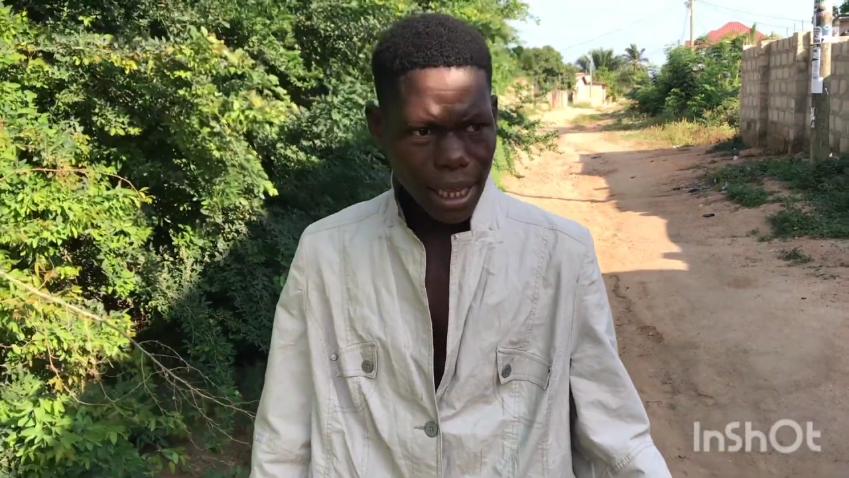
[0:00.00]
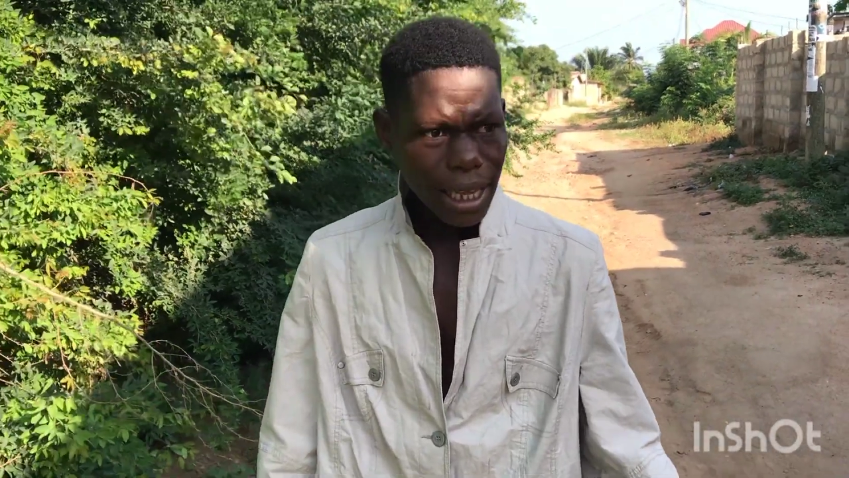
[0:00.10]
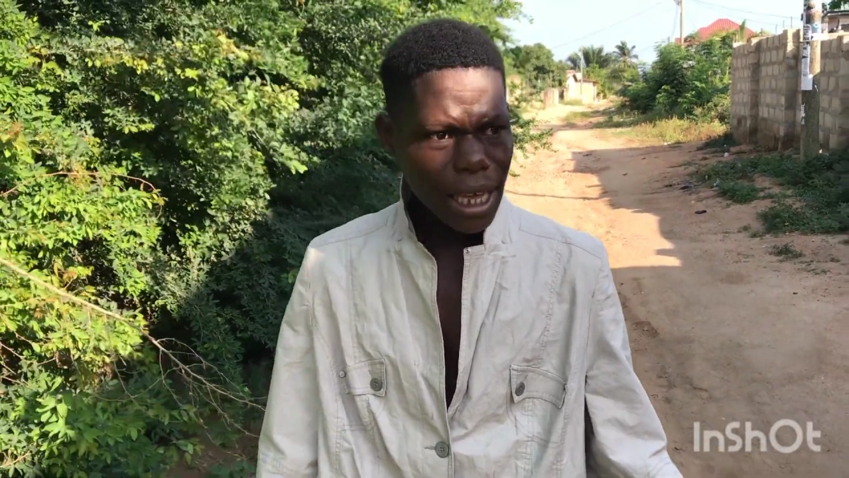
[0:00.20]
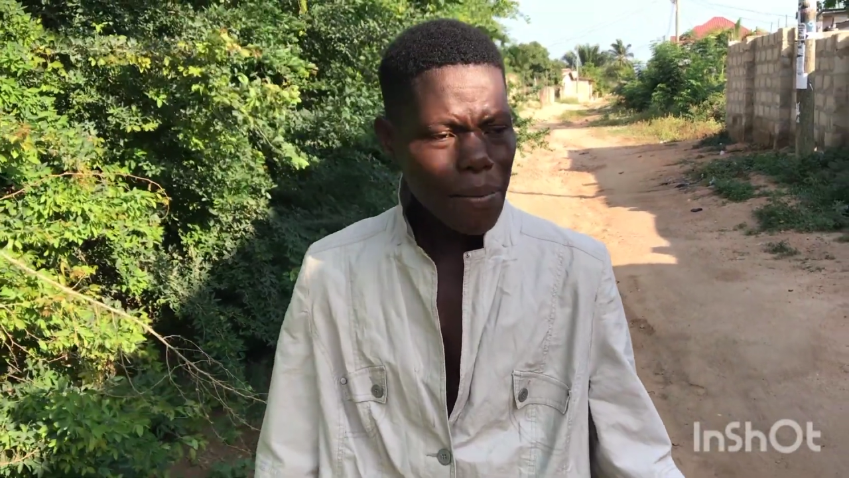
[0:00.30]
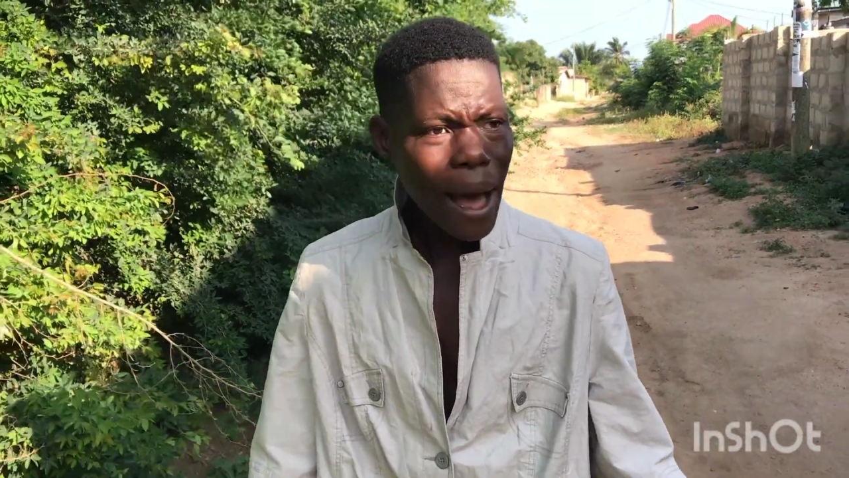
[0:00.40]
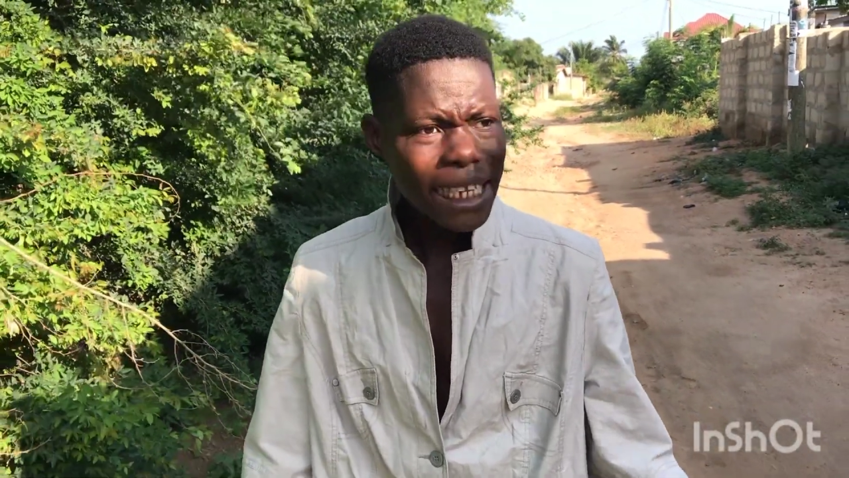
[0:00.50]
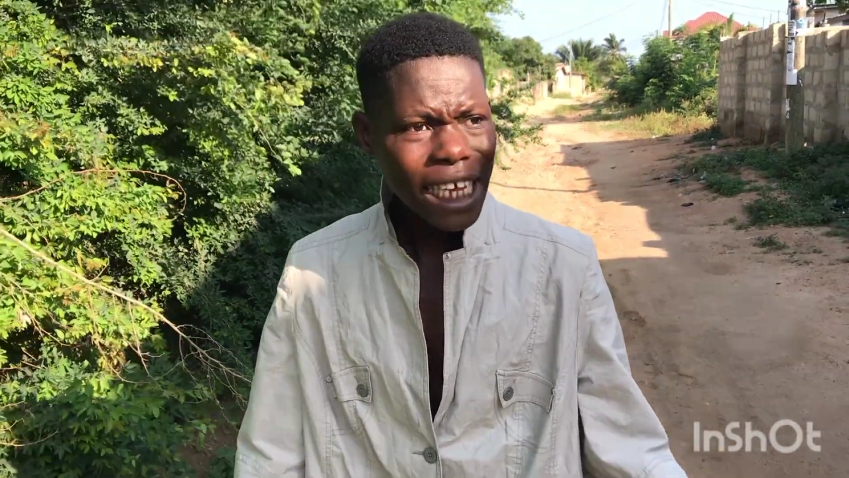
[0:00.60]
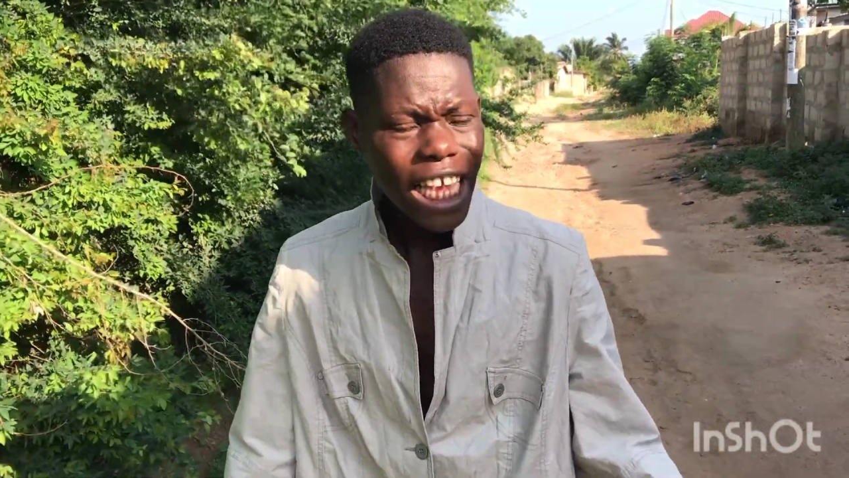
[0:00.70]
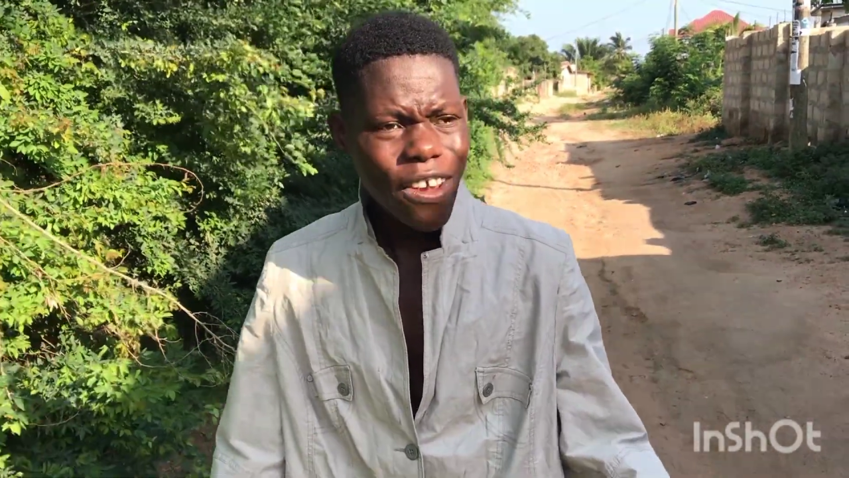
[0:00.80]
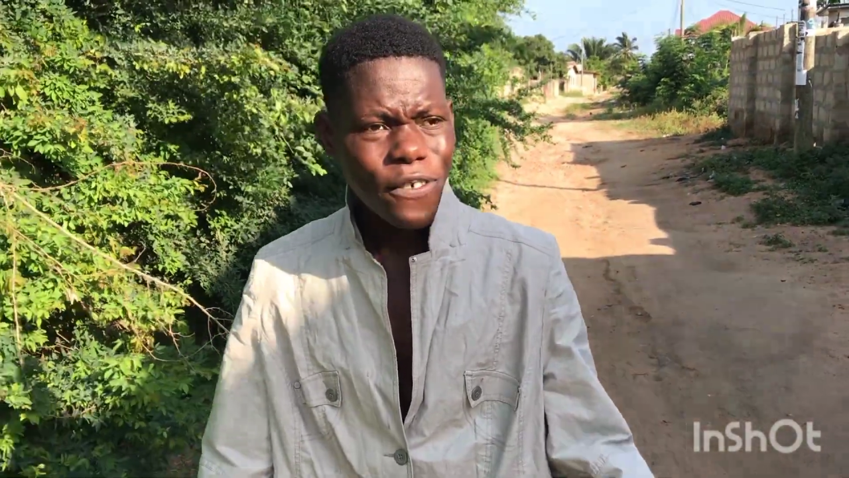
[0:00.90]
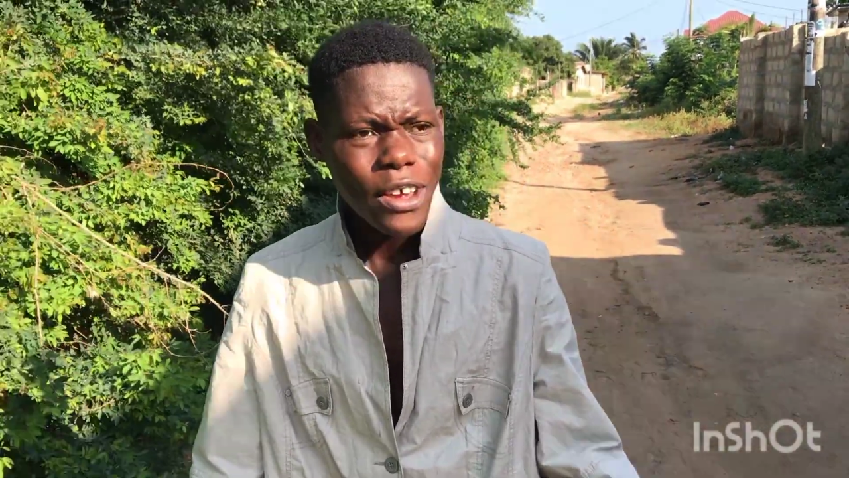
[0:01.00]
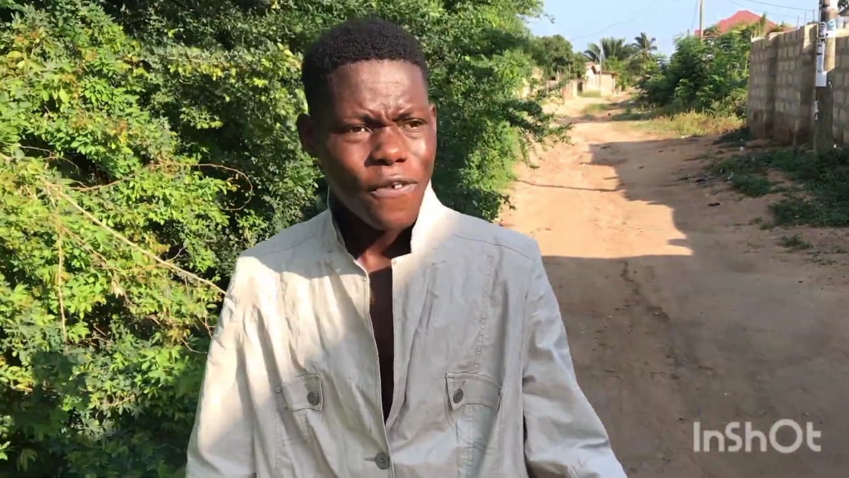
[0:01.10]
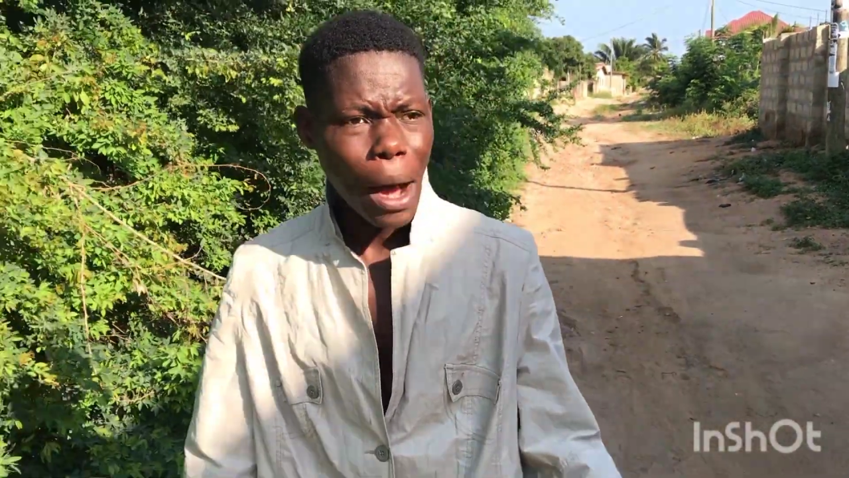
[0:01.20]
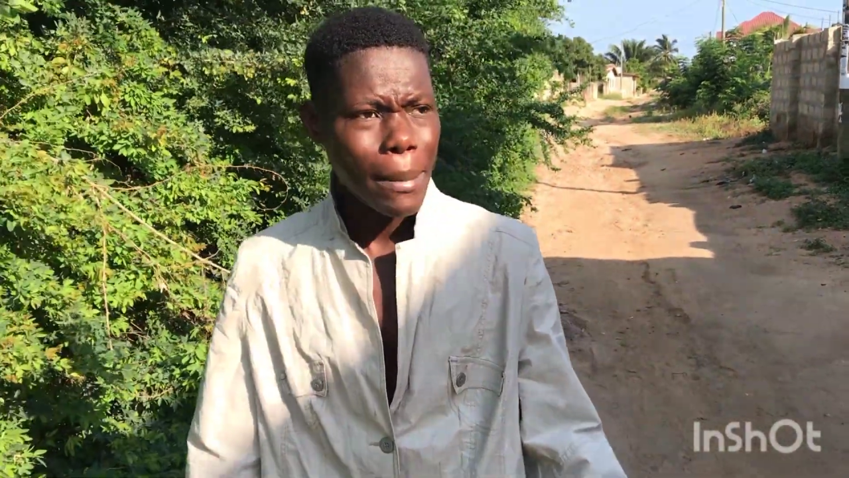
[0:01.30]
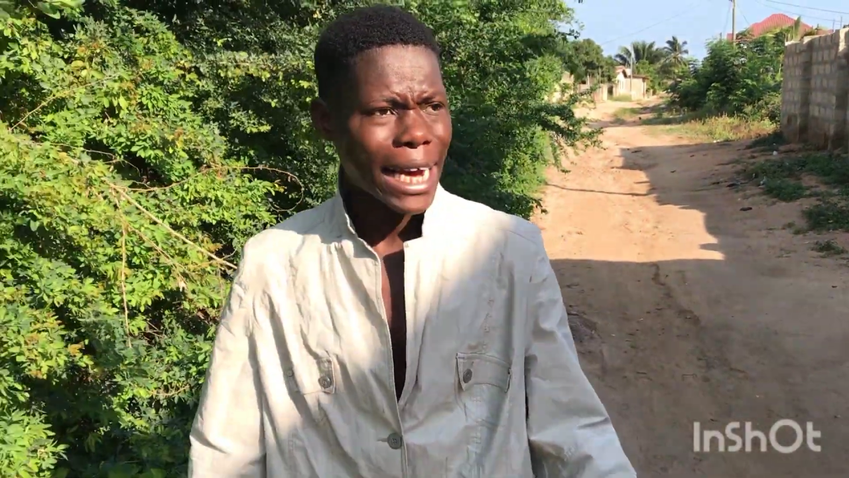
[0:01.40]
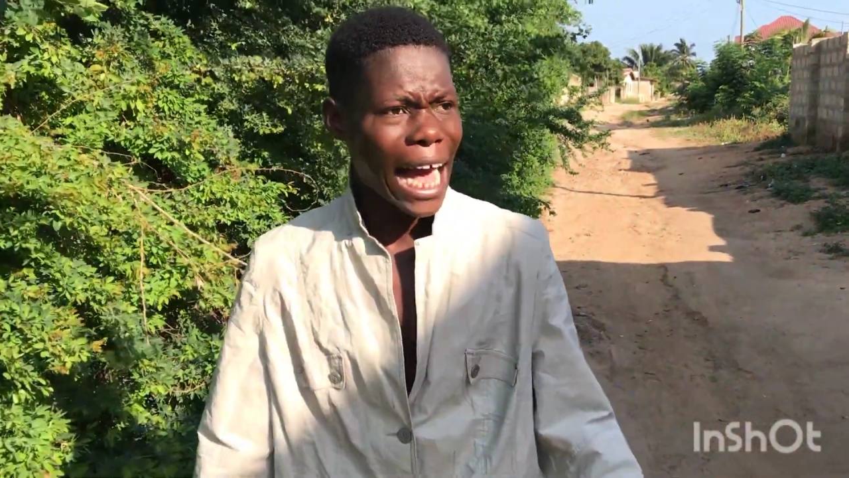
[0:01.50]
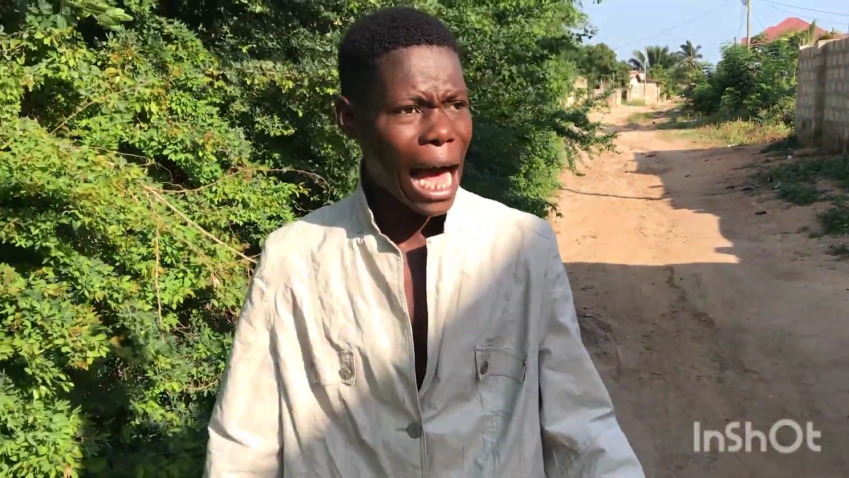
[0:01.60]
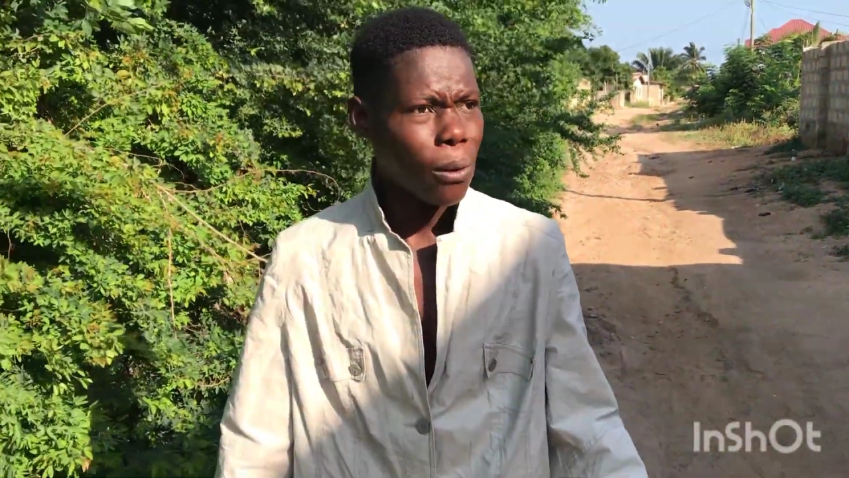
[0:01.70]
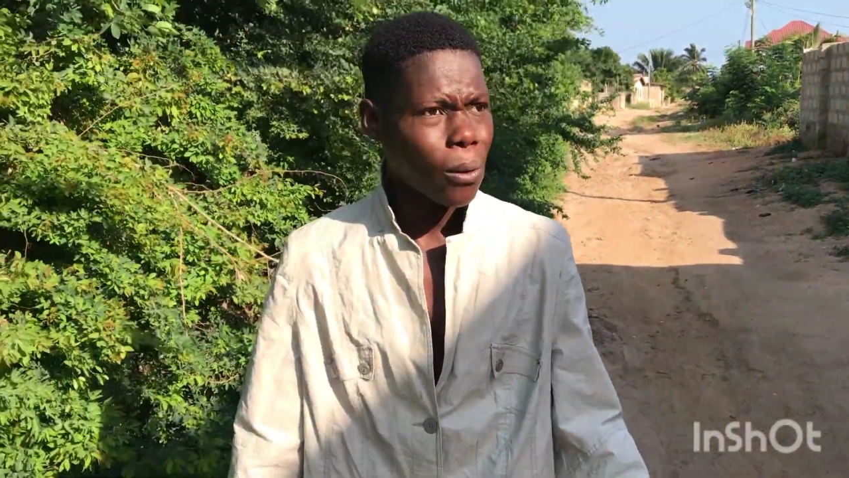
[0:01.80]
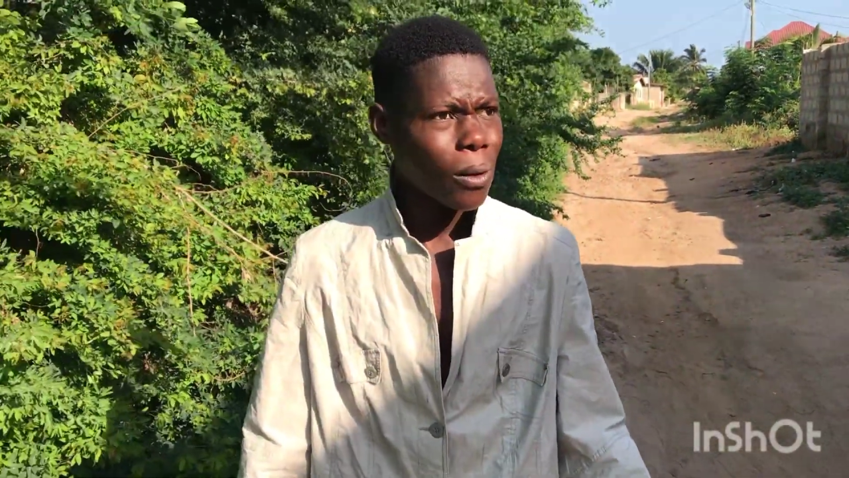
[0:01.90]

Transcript: Imagine if I'm a cow.